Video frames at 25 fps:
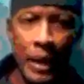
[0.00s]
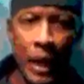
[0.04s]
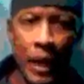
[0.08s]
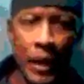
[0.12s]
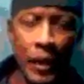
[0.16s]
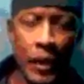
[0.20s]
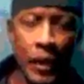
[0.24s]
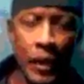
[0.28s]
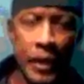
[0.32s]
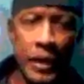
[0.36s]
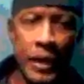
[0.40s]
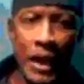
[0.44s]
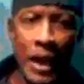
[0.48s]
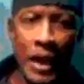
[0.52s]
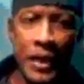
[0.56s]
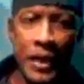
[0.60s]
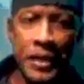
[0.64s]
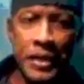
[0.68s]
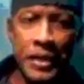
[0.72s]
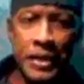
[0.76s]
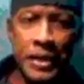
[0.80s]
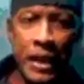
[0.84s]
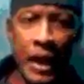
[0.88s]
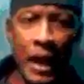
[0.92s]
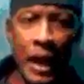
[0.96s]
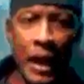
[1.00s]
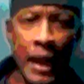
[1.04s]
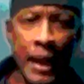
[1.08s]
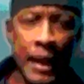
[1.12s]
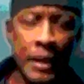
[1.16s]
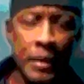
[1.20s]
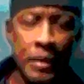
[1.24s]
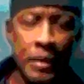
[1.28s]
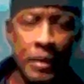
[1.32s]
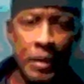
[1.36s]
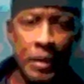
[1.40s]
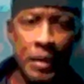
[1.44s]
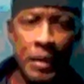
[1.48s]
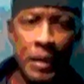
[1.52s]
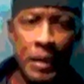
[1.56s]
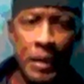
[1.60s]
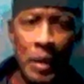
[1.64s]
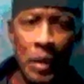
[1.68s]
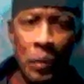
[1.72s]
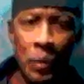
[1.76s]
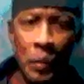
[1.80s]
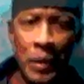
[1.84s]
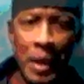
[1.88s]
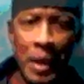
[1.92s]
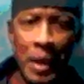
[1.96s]
And on the other side,
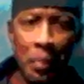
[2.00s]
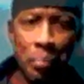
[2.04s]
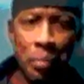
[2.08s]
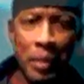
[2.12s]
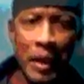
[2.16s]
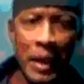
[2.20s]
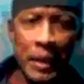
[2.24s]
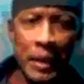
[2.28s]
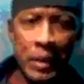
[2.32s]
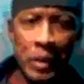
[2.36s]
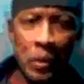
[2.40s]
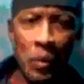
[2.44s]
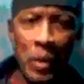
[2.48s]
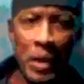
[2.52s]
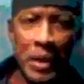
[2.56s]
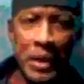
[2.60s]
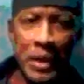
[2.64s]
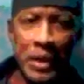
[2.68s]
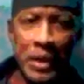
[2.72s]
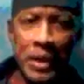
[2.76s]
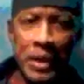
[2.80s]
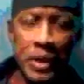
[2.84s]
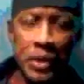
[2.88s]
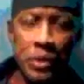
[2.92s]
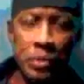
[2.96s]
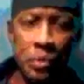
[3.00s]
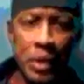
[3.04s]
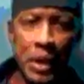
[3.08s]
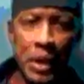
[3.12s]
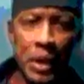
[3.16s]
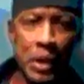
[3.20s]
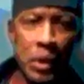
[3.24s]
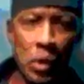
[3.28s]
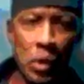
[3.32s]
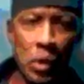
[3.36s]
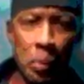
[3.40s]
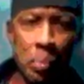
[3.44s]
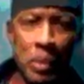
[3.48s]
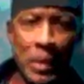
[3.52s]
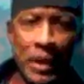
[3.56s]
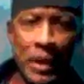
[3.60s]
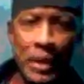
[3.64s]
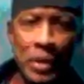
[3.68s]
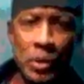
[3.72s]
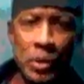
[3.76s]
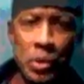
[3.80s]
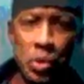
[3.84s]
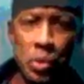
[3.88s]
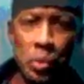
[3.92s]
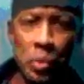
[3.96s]
when I'm playing the 1 and the 3, you're
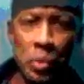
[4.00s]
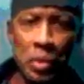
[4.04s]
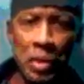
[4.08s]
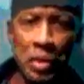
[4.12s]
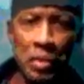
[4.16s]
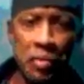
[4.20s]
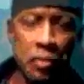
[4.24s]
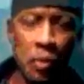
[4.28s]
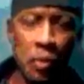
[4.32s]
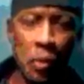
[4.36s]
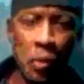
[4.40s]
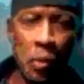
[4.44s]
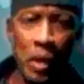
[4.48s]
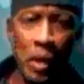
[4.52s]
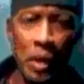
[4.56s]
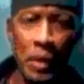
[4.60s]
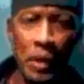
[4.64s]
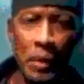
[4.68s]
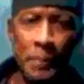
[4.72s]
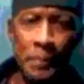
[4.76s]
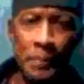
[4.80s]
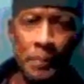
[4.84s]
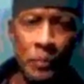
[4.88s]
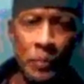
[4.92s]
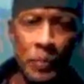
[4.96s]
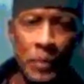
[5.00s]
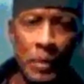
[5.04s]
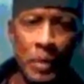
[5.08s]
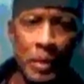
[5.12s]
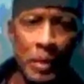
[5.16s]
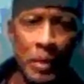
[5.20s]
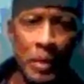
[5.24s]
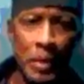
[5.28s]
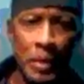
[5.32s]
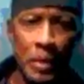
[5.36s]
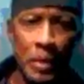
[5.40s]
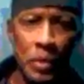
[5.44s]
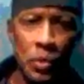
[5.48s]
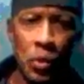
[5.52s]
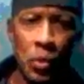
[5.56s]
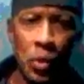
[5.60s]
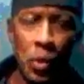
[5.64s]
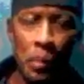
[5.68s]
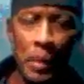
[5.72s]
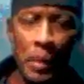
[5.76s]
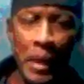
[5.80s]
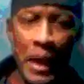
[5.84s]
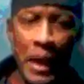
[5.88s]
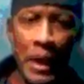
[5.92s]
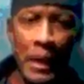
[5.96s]
playing the 2 and the 4. To the
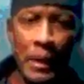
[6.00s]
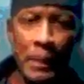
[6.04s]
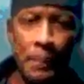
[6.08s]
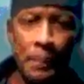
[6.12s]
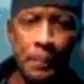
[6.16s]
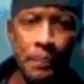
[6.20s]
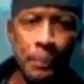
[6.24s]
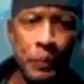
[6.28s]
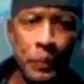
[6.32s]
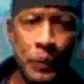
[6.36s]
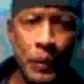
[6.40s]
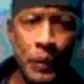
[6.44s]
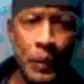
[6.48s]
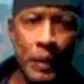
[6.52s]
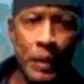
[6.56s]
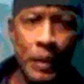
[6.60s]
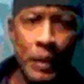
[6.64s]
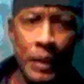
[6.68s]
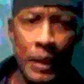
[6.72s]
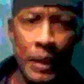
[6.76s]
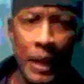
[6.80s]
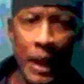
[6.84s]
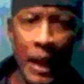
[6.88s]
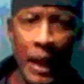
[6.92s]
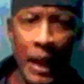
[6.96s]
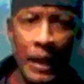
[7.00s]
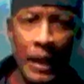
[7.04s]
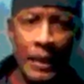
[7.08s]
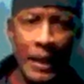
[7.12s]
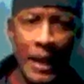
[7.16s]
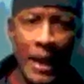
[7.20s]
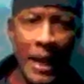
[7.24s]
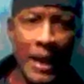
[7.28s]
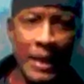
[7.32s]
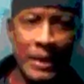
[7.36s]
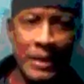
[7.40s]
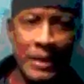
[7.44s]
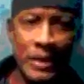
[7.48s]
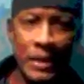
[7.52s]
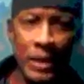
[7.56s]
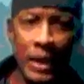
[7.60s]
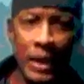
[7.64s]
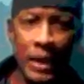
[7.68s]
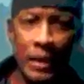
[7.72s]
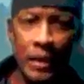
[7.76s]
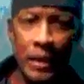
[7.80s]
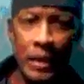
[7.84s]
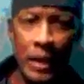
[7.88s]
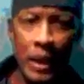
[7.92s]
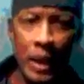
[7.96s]
bang? Yeah, that's
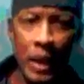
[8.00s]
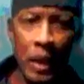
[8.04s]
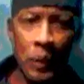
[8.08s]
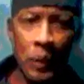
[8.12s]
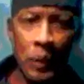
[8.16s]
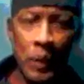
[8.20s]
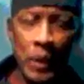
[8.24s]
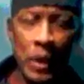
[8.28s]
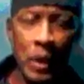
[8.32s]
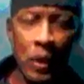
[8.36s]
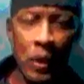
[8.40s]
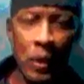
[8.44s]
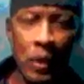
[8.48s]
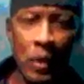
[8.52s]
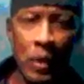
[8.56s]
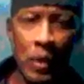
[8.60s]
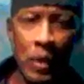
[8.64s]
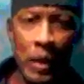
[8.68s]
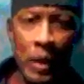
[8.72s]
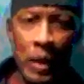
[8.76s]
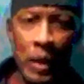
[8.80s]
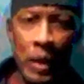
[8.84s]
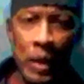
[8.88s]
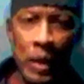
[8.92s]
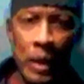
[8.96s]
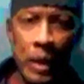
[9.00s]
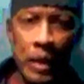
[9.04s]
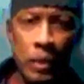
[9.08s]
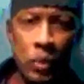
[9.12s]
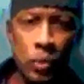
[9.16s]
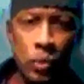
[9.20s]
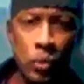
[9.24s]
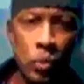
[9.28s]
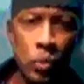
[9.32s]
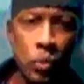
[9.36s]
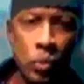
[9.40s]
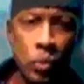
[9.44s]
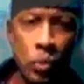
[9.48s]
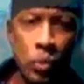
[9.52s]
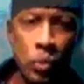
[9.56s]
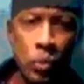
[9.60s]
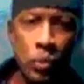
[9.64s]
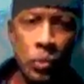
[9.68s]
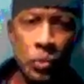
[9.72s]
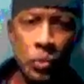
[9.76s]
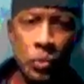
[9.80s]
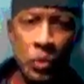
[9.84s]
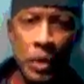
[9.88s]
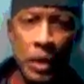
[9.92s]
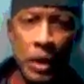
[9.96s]
it. Here we go. 1,
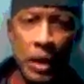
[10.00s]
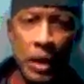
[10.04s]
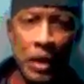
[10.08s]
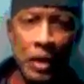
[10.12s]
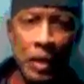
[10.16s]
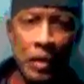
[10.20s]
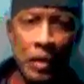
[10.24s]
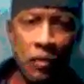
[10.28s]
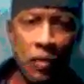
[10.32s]
2, 3.